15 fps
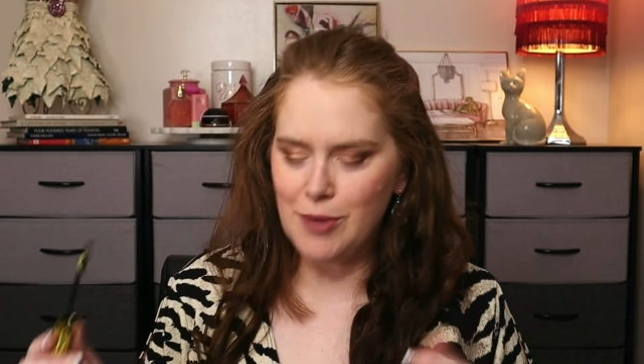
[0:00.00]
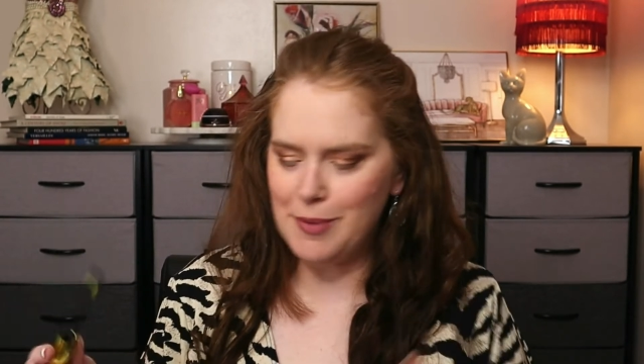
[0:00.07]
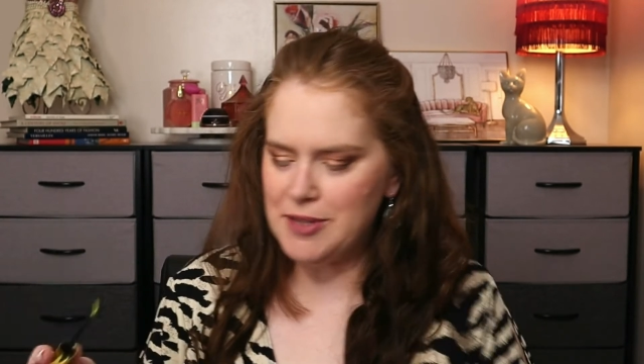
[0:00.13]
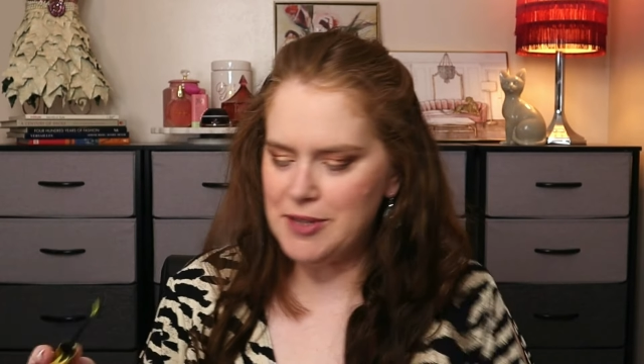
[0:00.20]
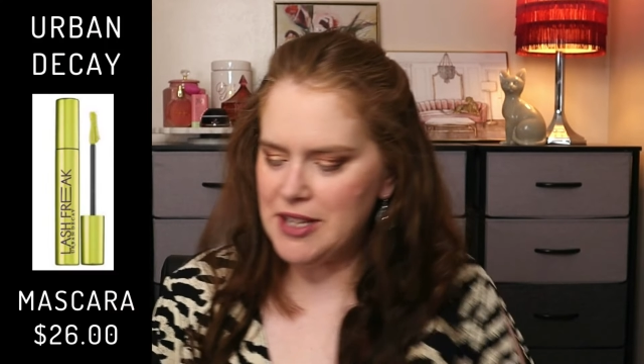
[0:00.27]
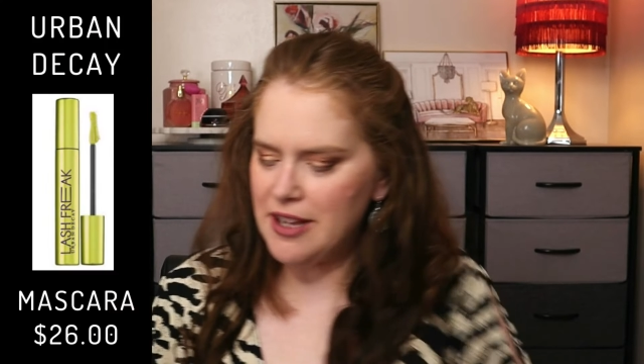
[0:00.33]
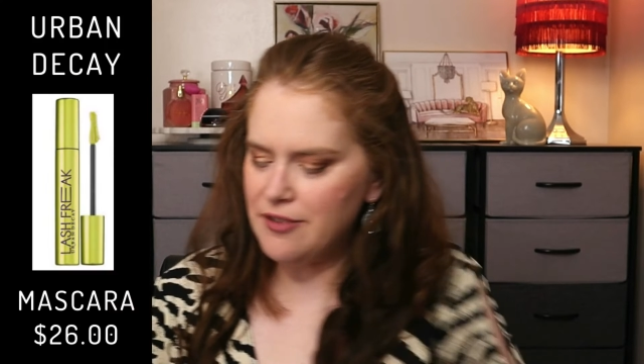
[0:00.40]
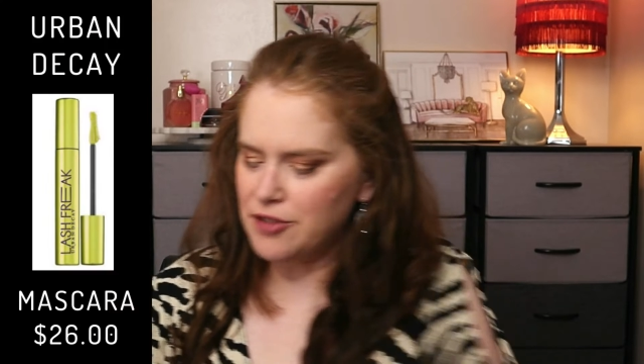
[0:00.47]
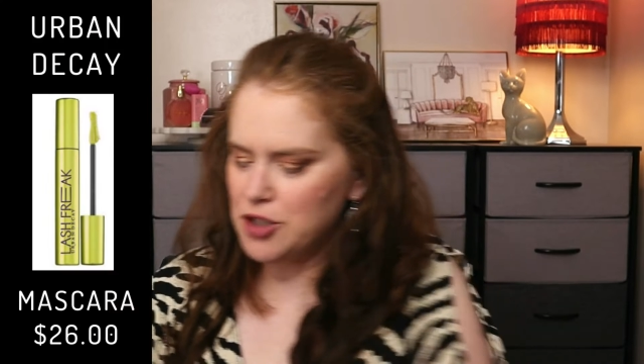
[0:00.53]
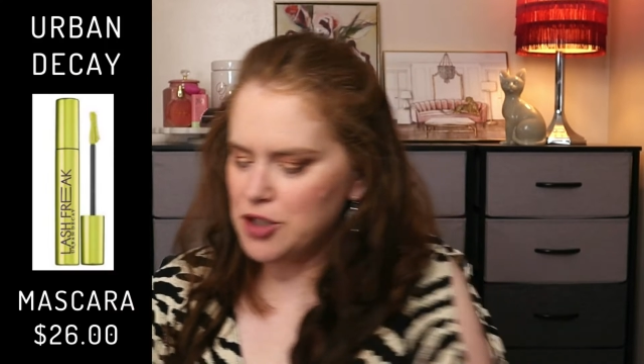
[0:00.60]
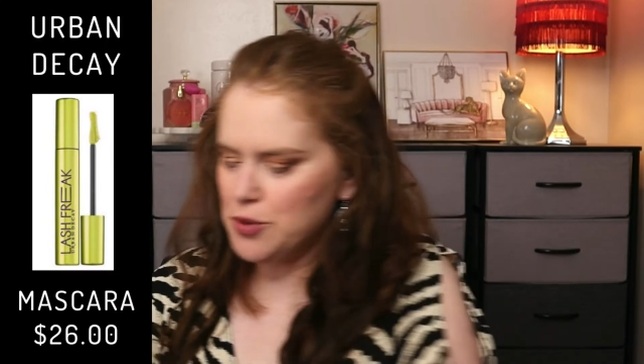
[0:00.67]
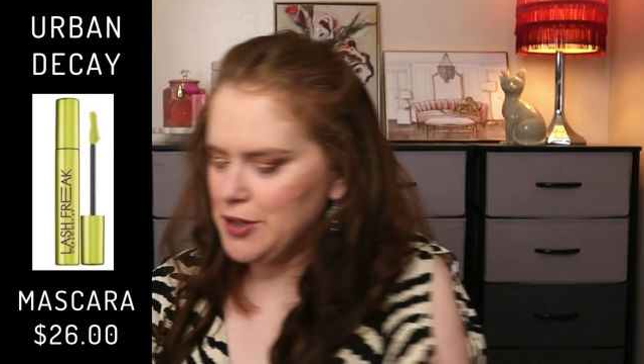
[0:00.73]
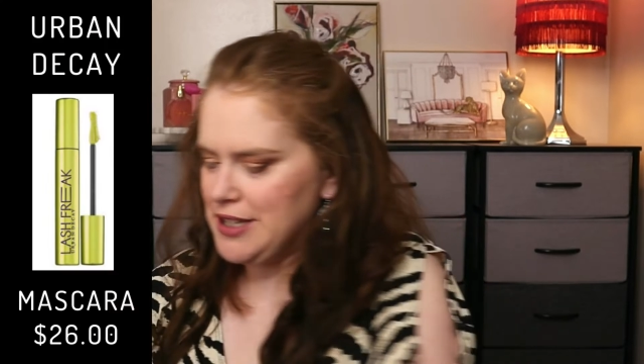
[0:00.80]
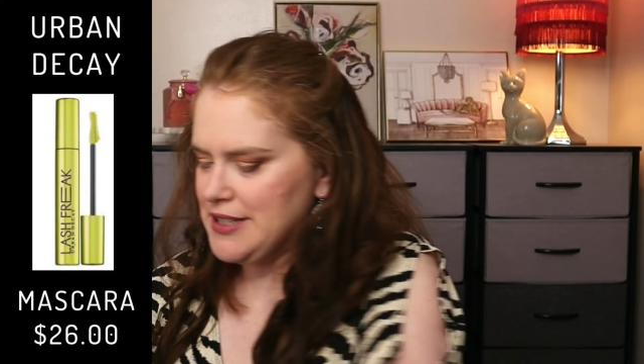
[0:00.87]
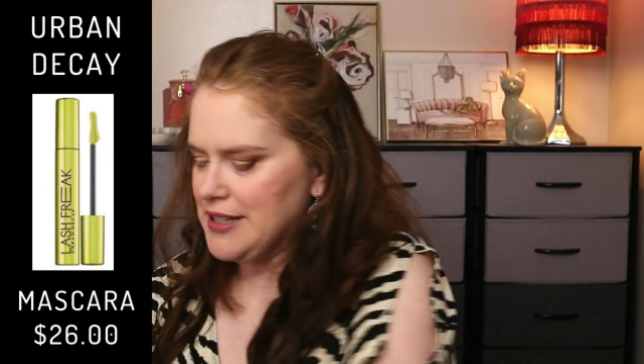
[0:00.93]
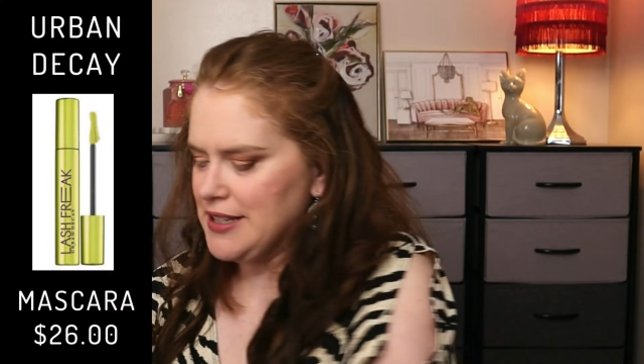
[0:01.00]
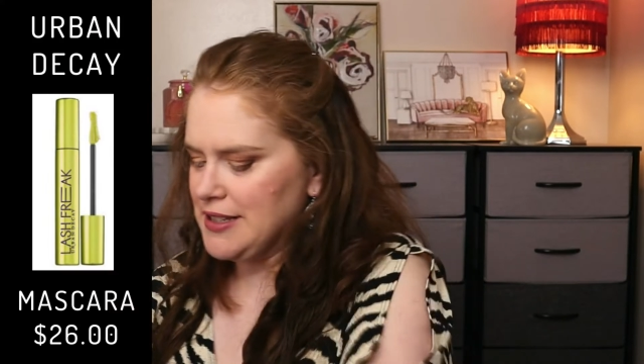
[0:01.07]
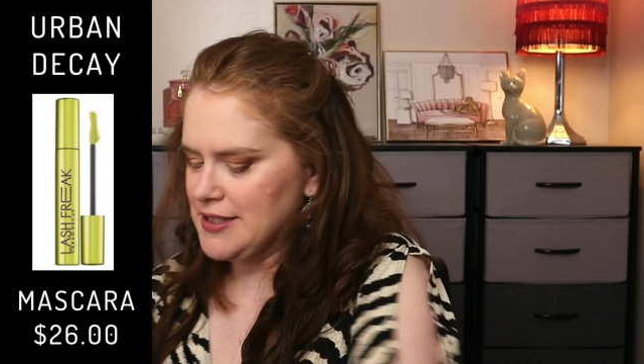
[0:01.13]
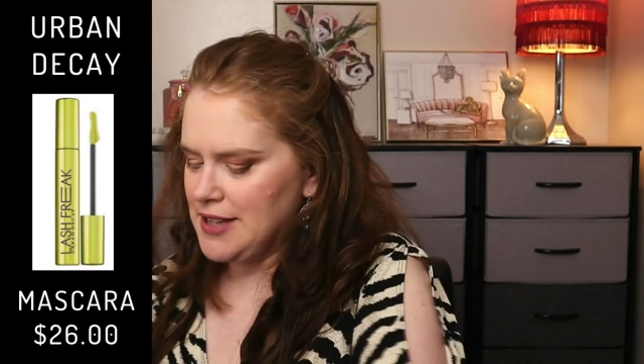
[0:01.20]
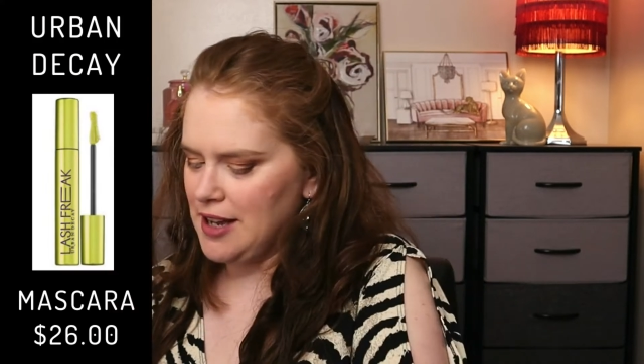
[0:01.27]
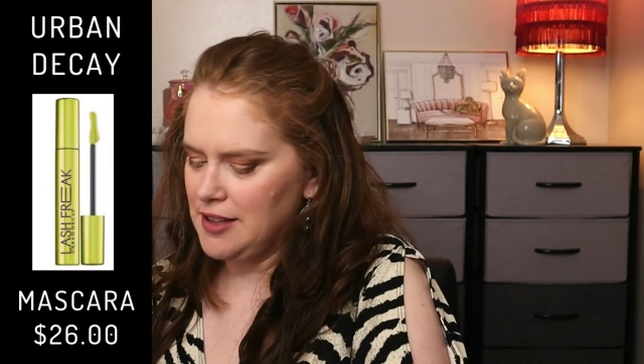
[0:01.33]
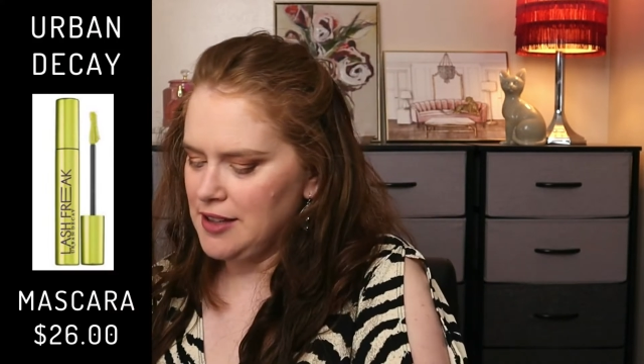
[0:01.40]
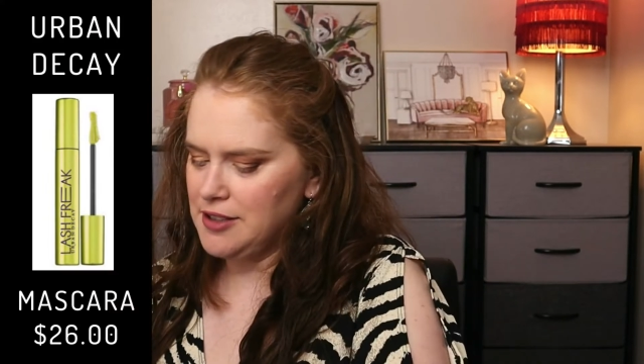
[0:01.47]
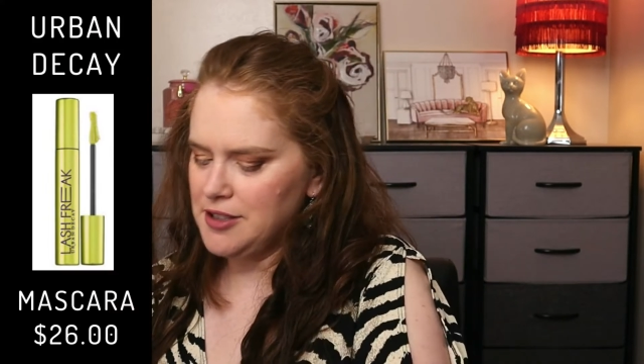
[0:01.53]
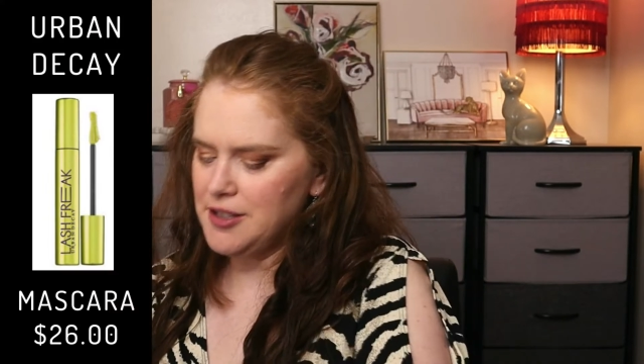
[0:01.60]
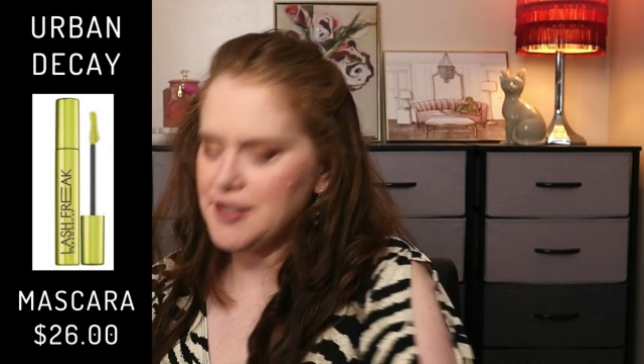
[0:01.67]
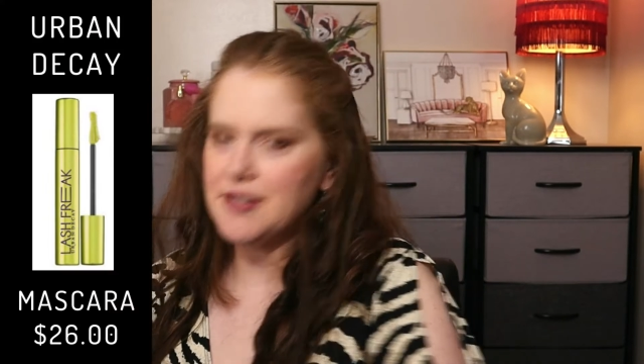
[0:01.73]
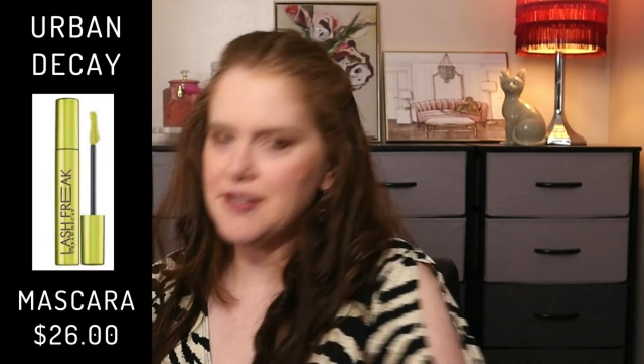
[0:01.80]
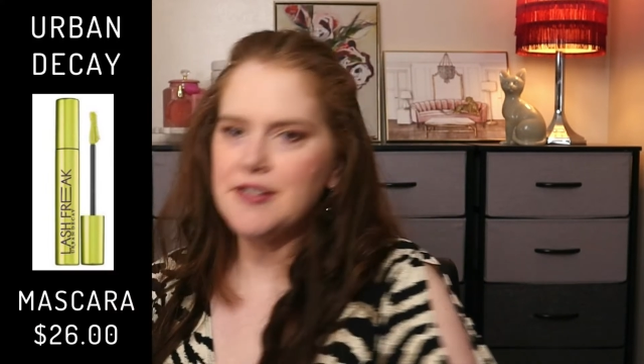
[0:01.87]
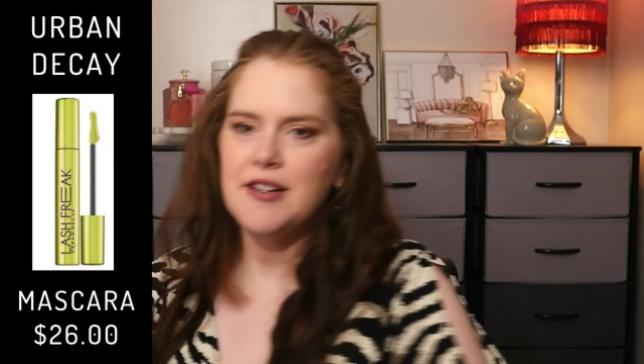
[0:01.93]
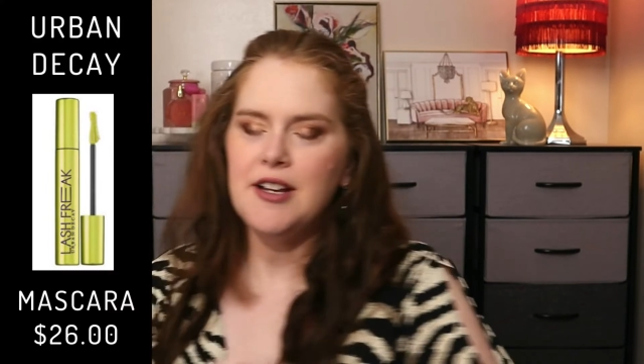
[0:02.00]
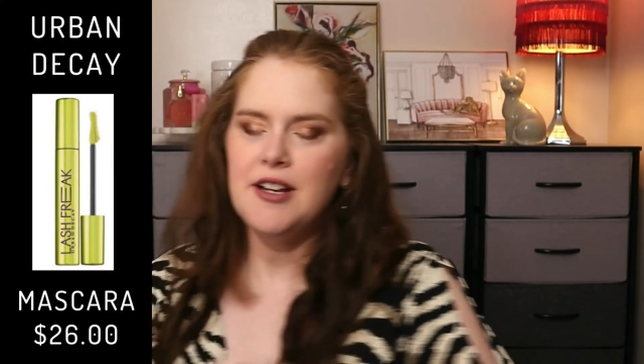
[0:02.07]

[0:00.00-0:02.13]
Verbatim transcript: website for $26.